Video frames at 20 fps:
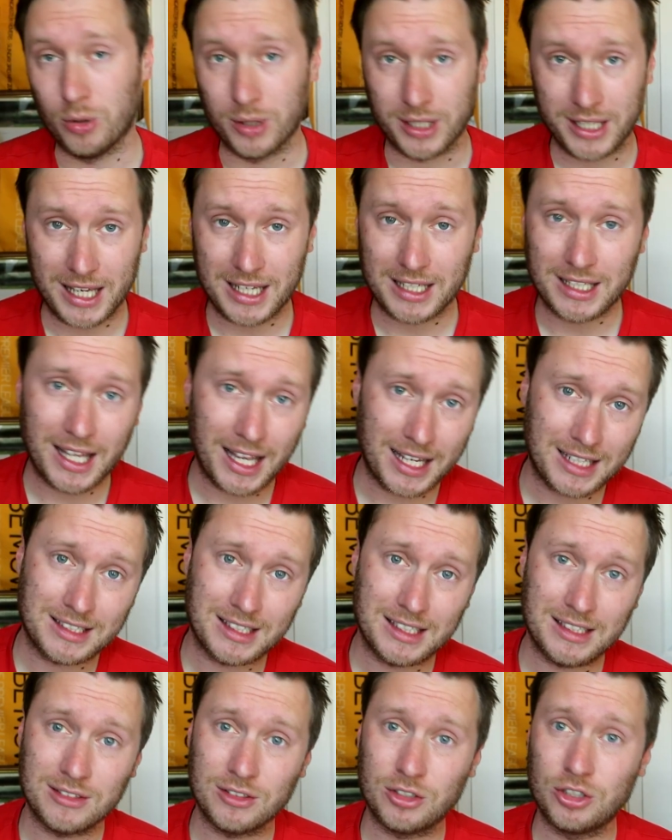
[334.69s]
who, again,
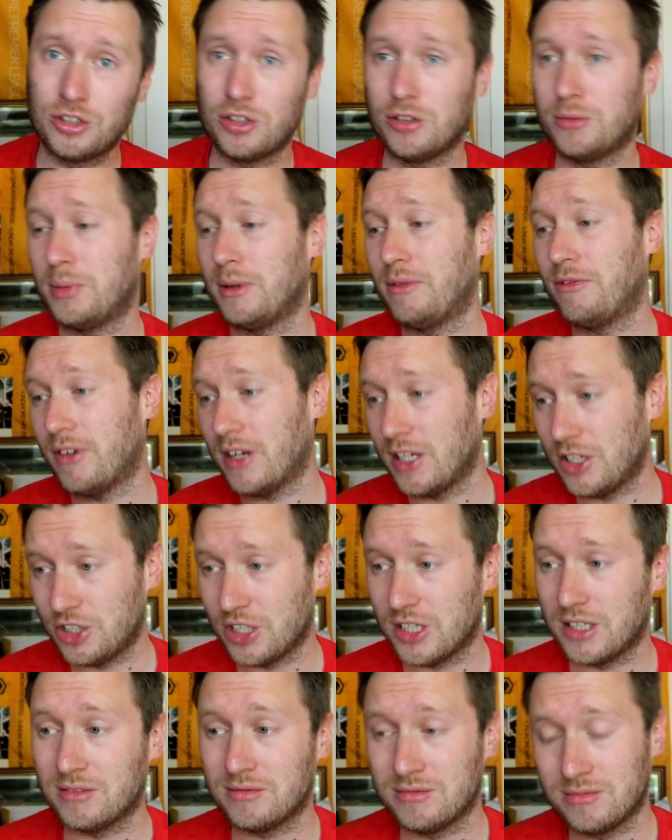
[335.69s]
next season should be
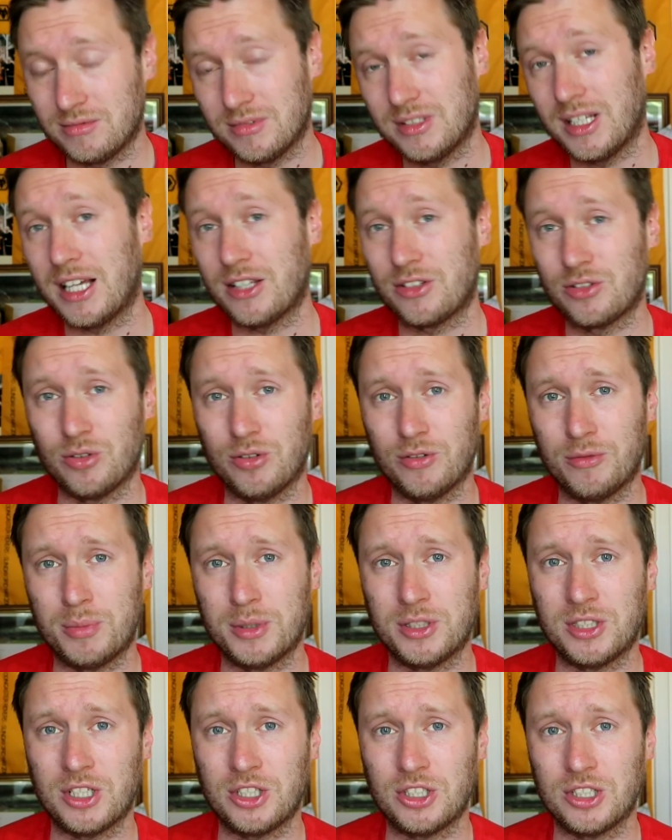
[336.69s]
finishing that
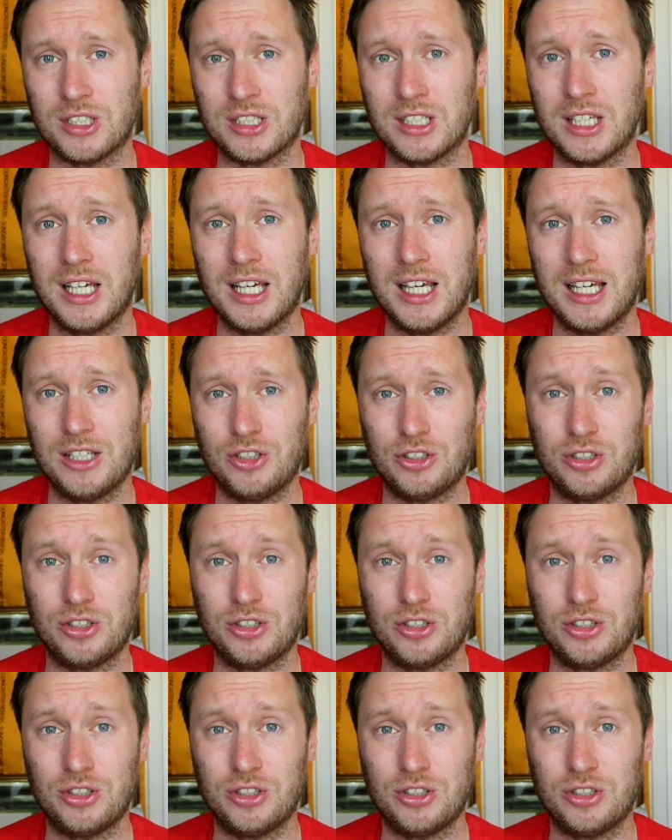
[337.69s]
sort of position,